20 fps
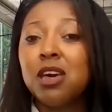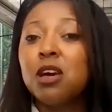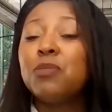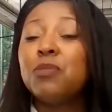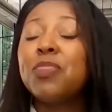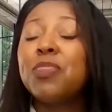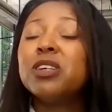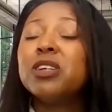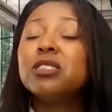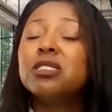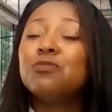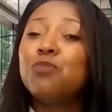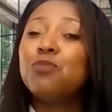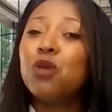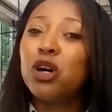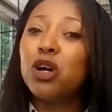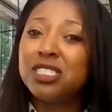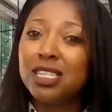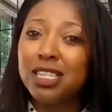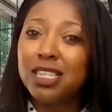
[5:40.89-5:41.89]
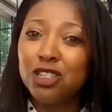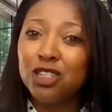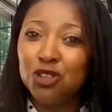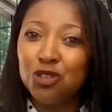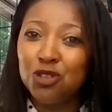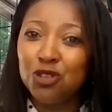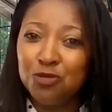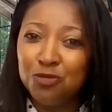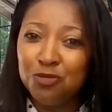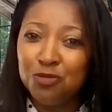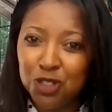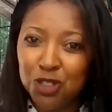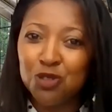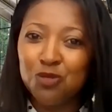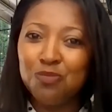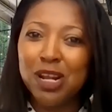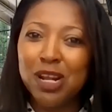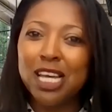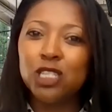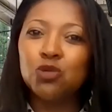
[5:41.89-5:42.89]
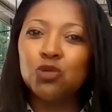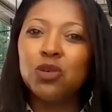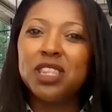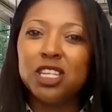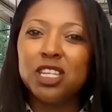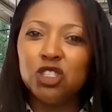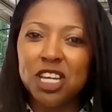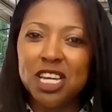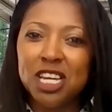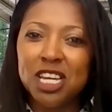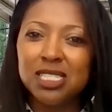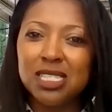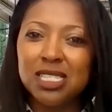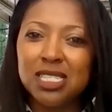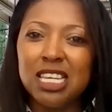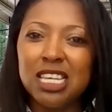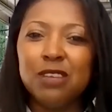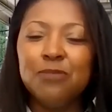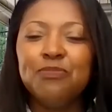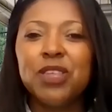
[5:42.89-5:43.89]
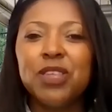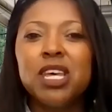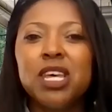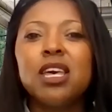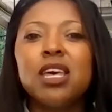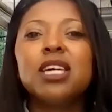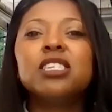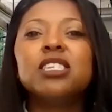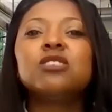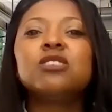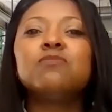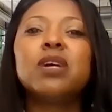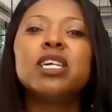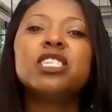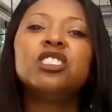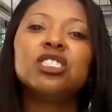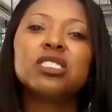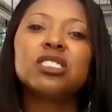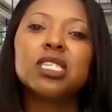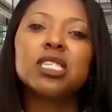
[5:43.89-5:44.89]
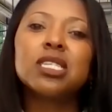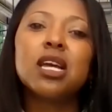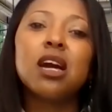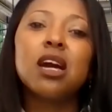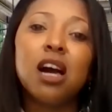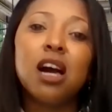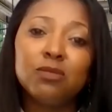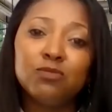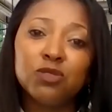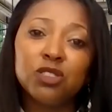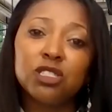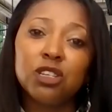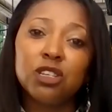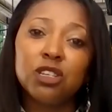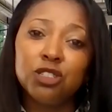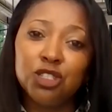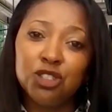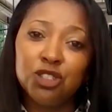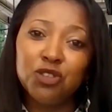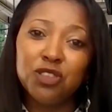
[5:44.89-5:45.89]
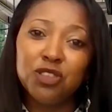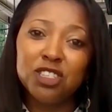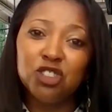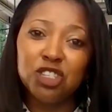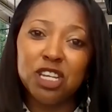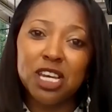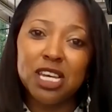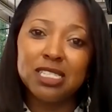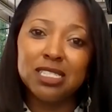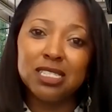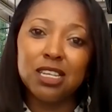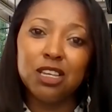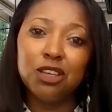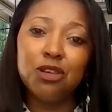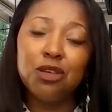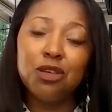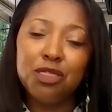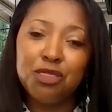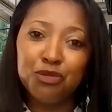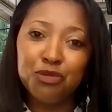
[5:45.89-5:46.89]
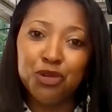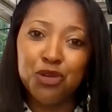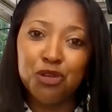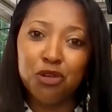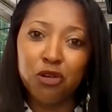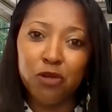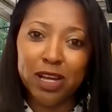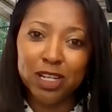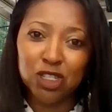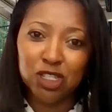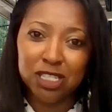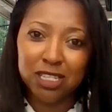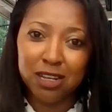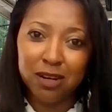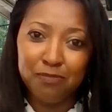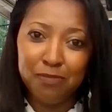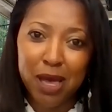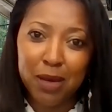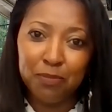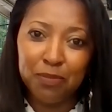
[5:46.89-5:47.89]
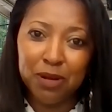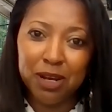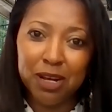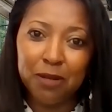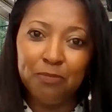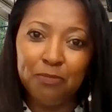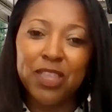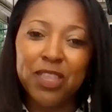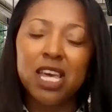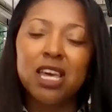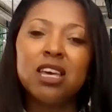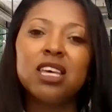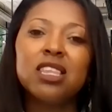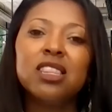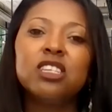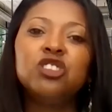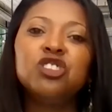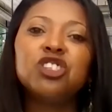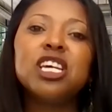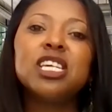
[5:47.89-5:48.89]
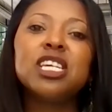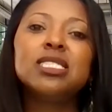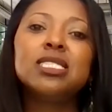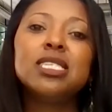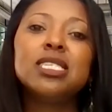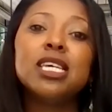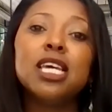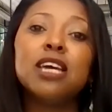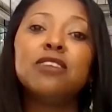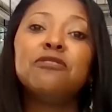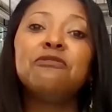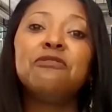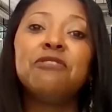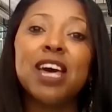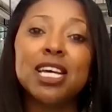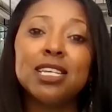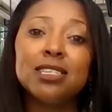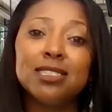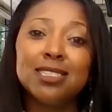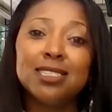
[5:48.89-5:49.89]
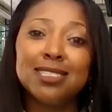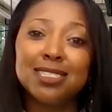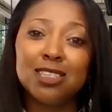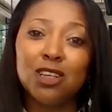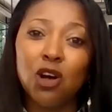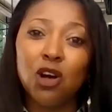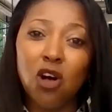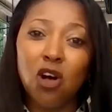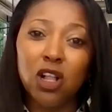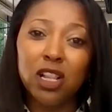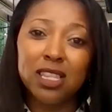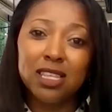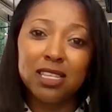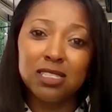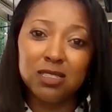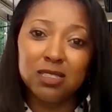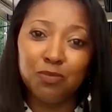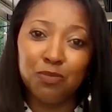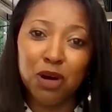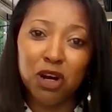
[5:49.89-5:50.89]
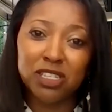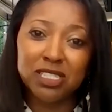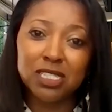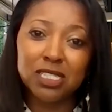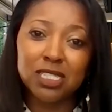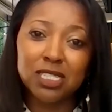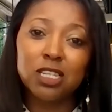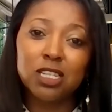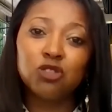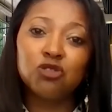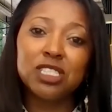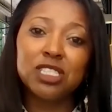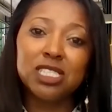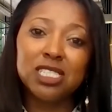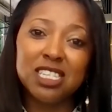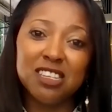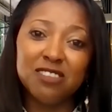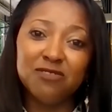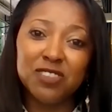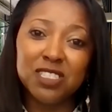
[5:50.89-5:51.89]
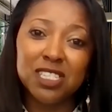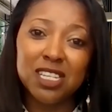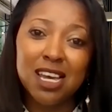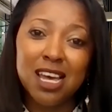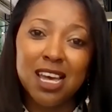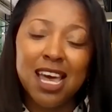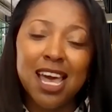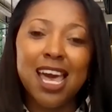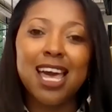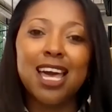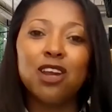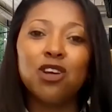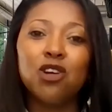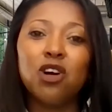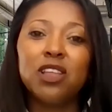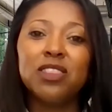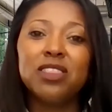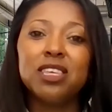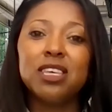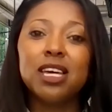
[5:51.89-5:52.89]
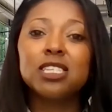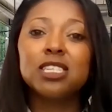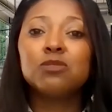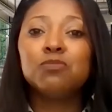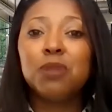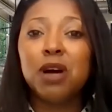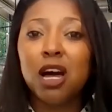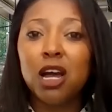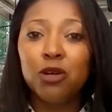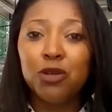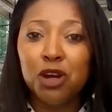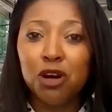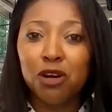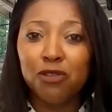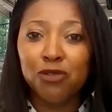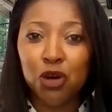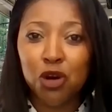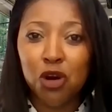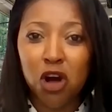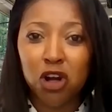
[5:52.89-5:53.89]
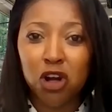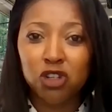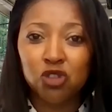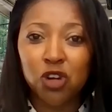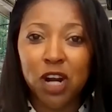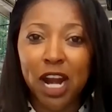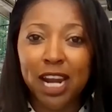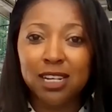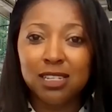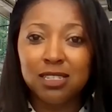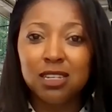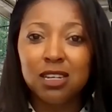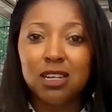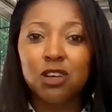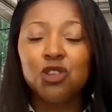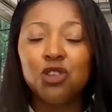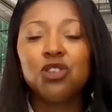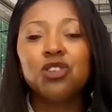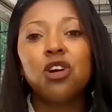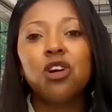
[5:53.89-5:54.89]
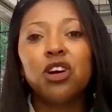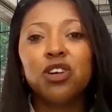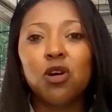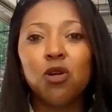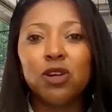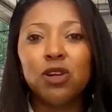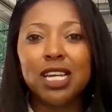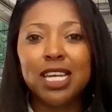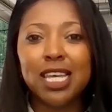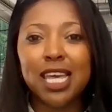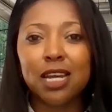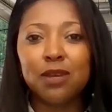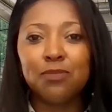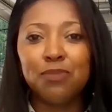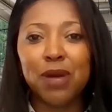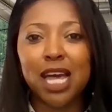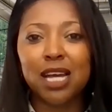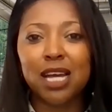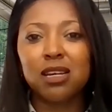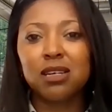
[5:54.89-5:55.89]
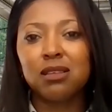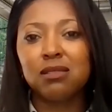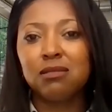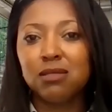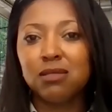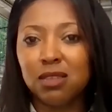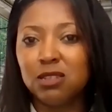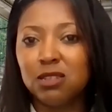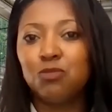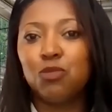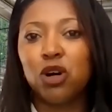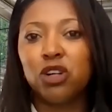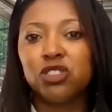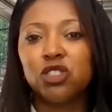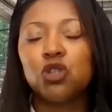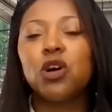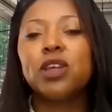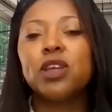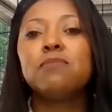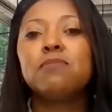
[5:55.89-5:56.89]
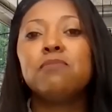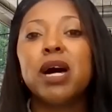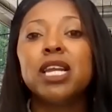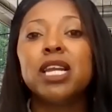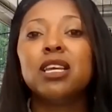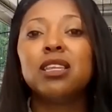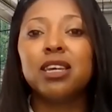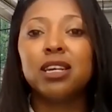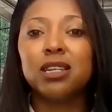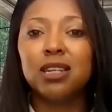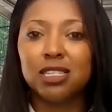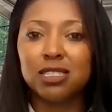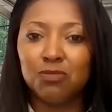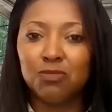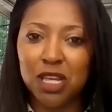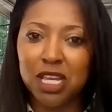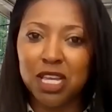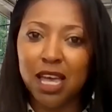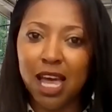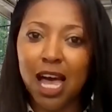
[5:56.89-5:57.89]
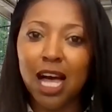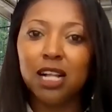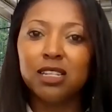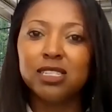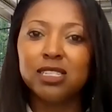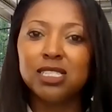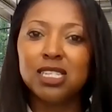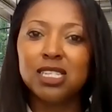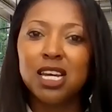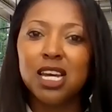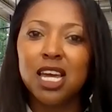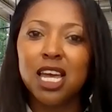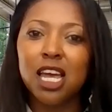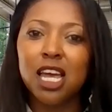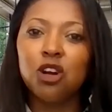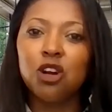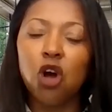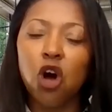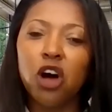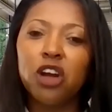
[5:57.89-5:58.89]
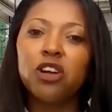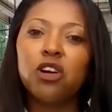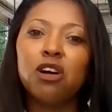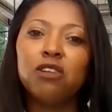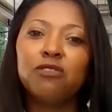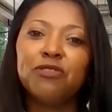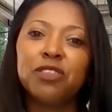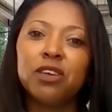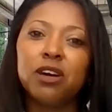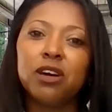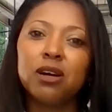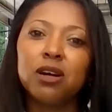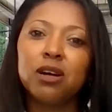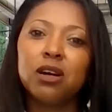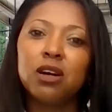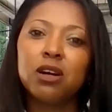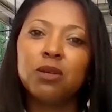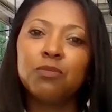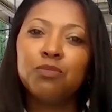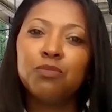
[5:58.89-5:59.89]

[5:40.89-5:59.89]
But this deposit that you do place with the JSE, in as much as it comes to the JSE through your registered member, the JSE invests all these deposits that it receives, and on the expiry of your contract, you not only get back the deposit or the money that is being held in honor of the